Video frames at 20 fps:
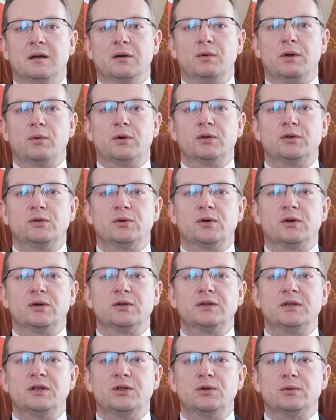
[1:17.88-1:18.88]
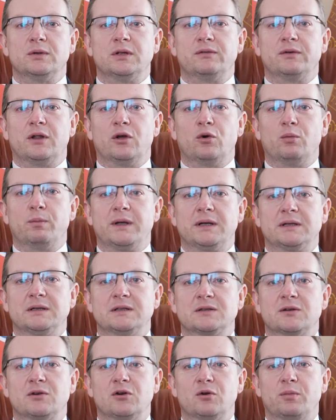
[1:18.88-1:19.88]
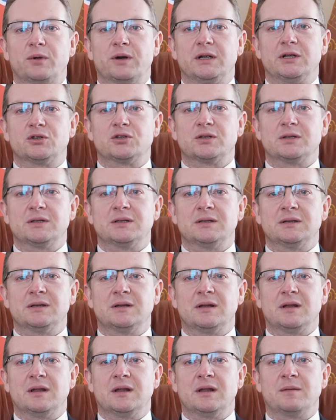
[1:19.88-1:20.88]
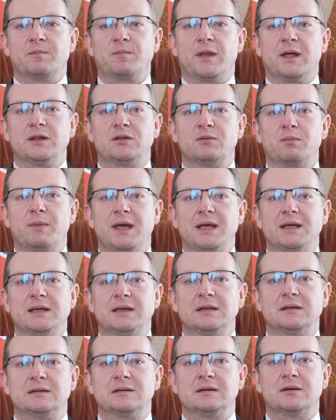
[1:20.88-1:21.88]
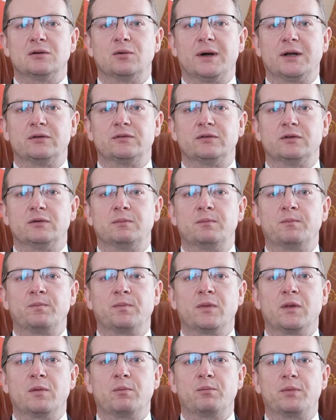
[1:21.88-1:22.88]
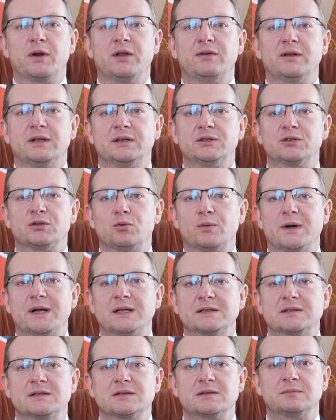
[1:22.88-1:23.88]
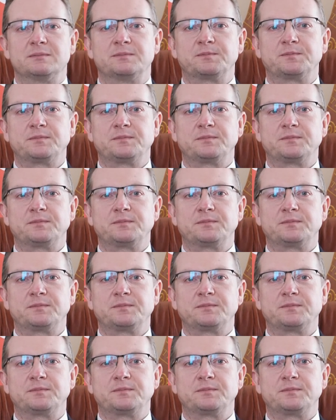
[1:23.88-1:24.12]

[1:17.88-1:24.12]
We want to continue developing this cooperation and make it one of the privileged ones.